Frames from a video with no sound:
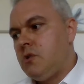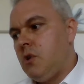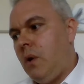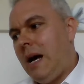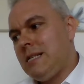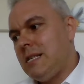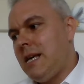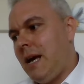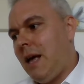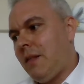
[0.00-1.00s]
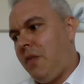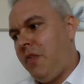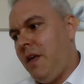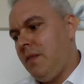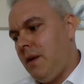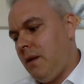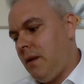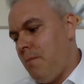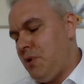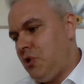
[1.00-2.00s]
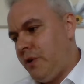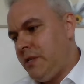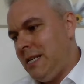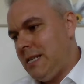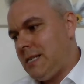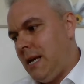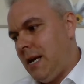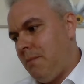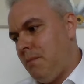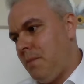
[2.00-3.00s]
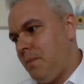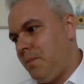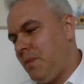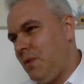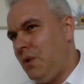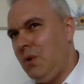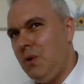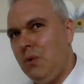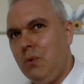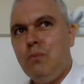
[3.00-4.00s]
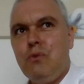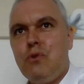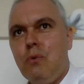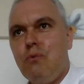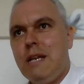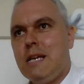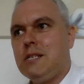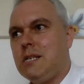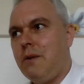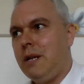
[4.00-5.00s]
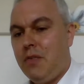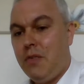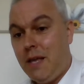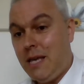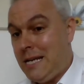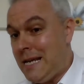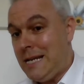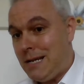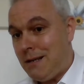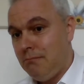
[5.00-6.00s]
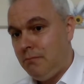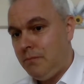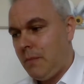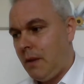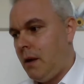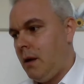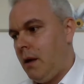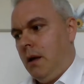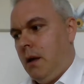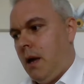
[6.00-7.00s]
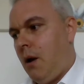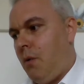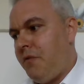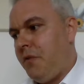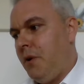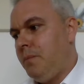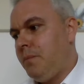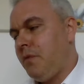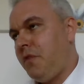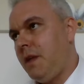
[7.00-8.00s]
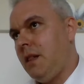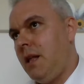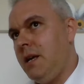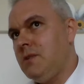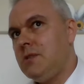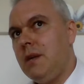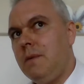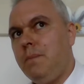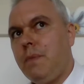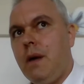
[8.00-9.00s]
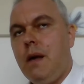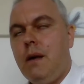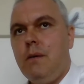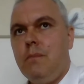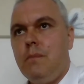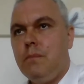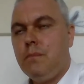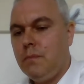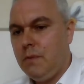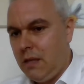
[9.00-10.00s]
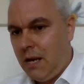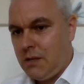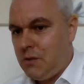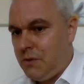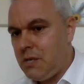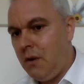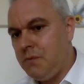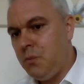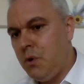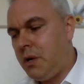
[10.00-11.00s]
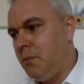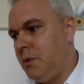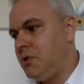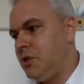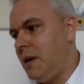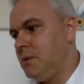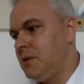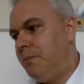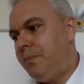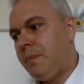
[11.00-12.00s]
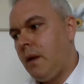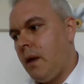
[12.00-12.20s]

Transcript: So as I say, I think that a majority of the time, you don't necessarily think you need it. However, for the clients that the likes of yourselves are working with, James,